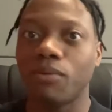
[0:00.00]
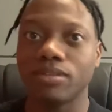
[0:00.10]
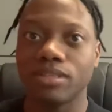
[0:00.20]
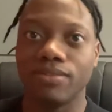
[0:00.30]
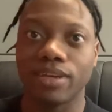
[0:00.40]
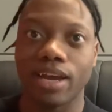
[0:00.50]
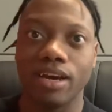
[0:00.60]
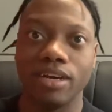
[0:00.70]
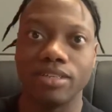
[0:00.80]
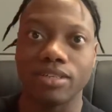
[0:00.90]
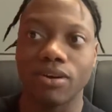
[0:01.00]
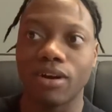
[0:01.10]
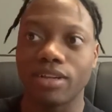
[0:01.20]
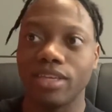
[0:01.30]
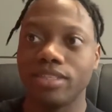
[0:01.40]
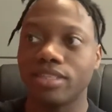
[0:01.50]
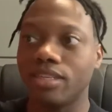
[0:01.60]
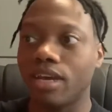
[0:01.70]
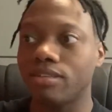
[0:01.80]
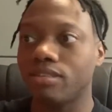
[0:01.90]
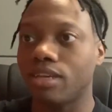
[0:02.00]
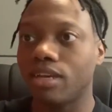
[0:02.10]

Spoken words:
to see if they got an undercard because they just announced that.